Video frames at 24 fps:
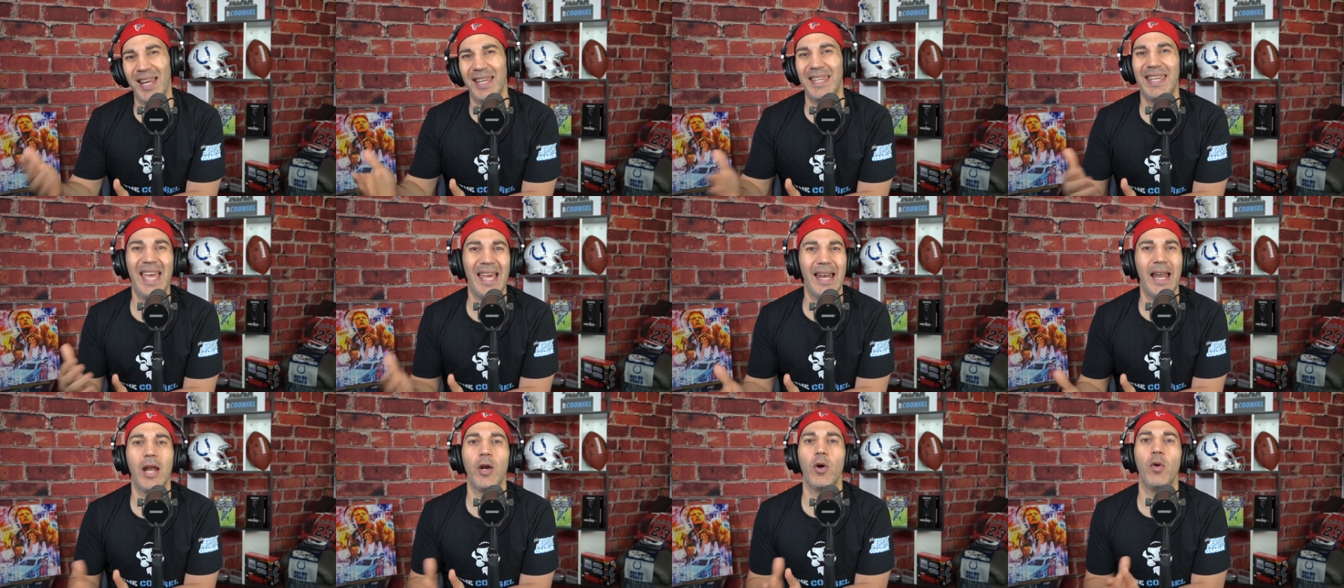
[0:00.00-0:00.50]

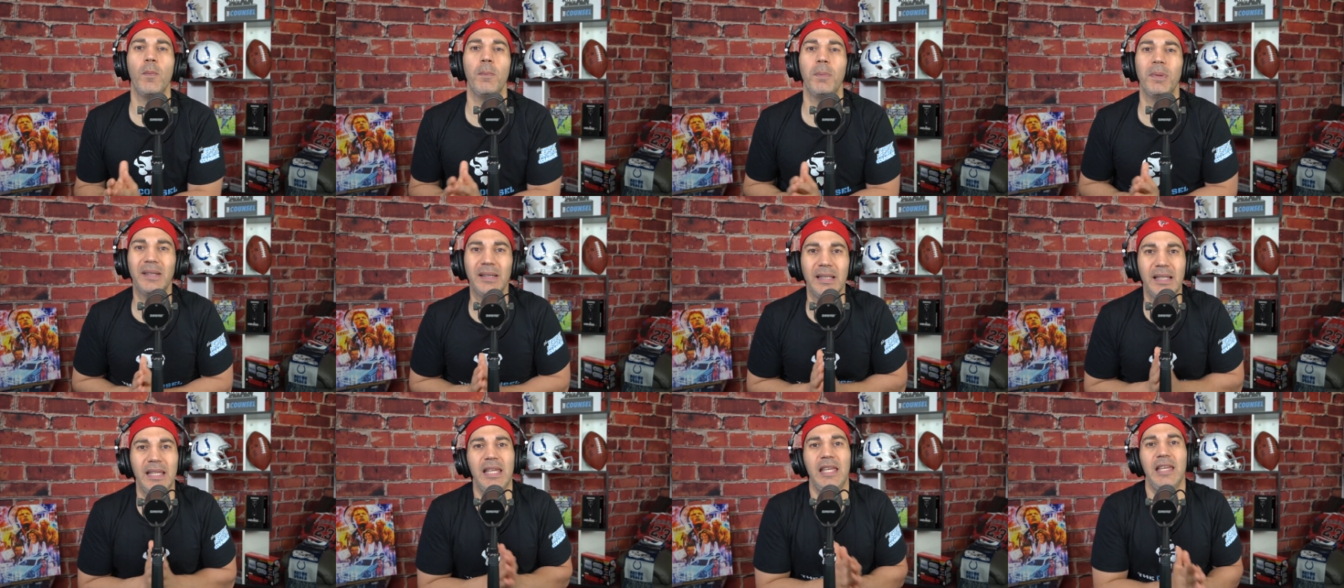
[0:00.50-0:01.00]
Again, I don't
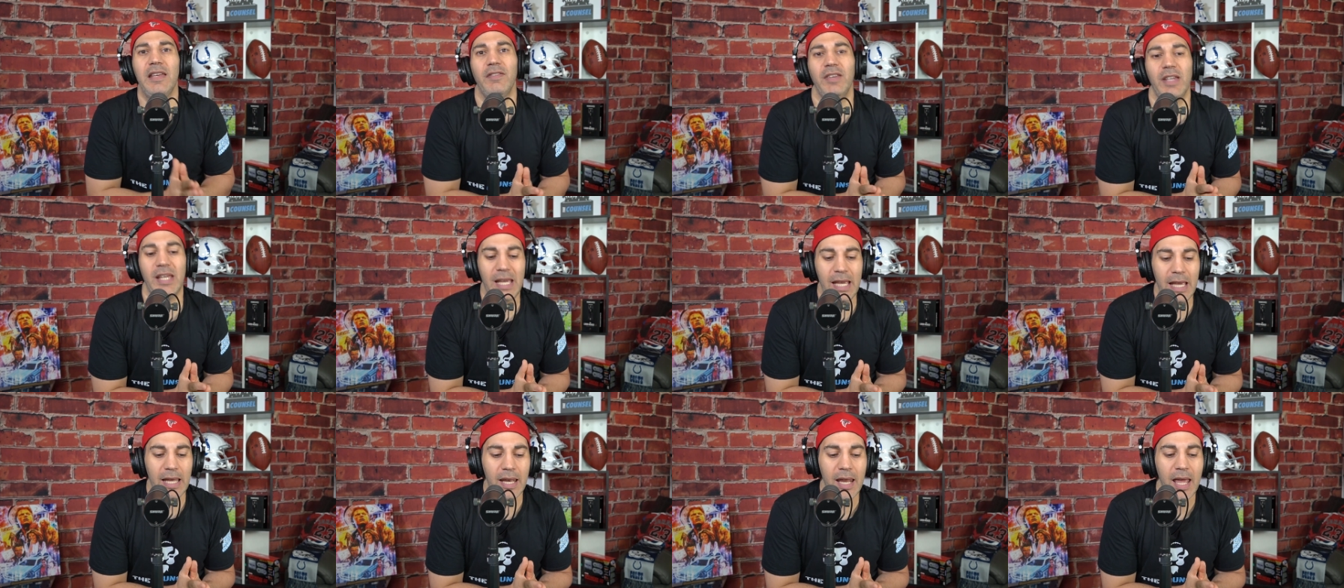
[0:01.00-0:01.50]
believe
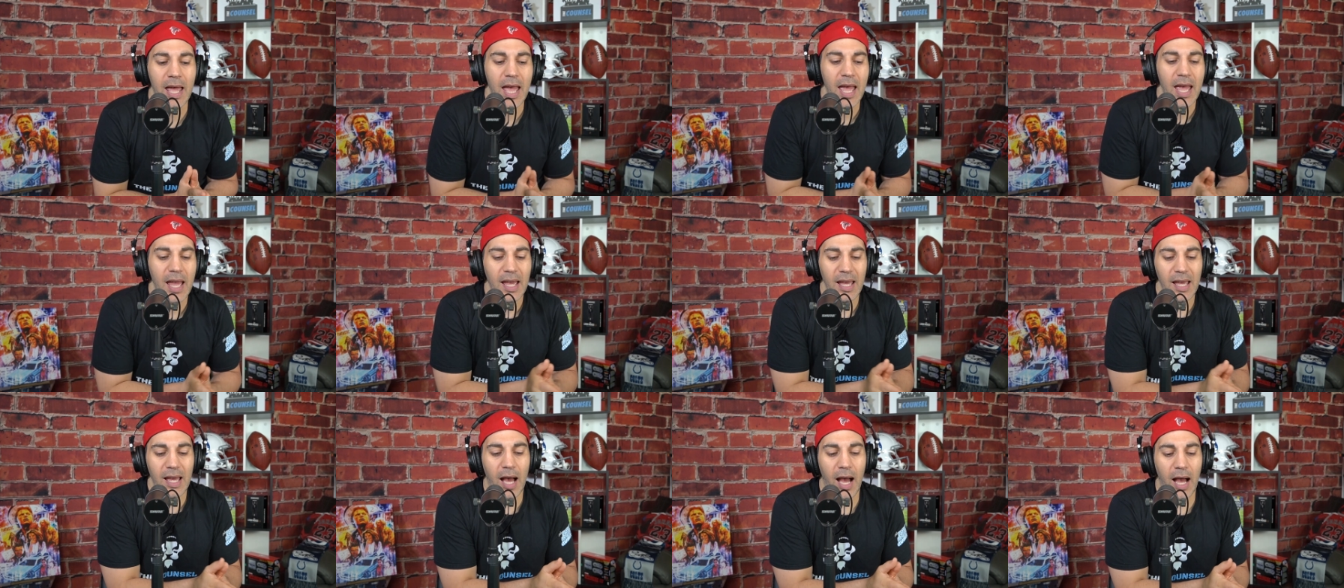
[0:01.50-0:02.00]
in
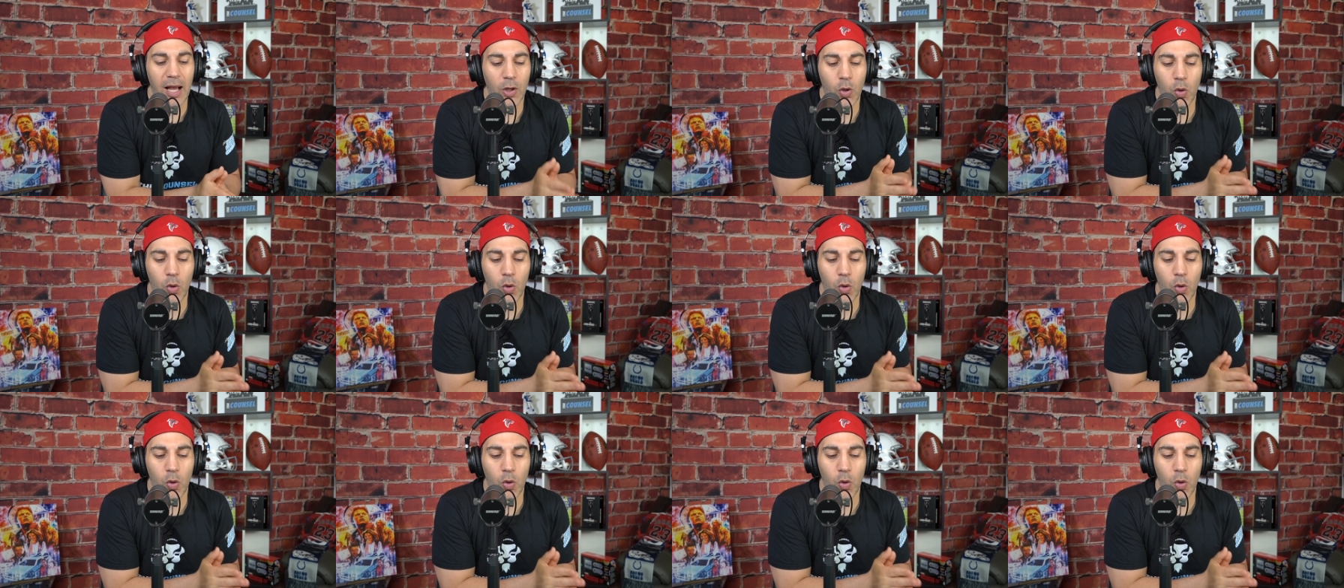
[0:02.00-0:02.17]
uh,